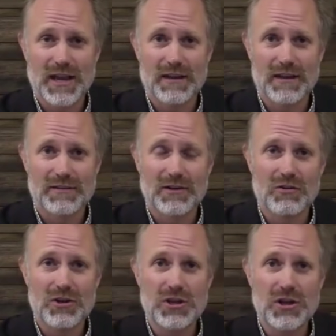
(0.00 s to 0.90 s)
And
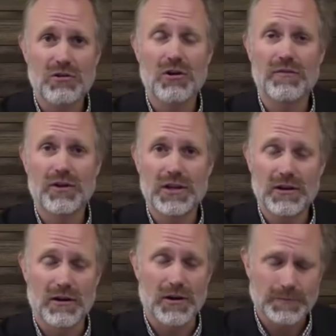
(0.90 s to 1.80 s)
year over
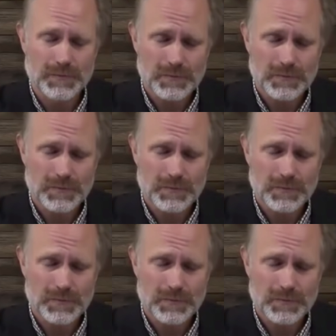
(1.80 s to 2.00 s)
year,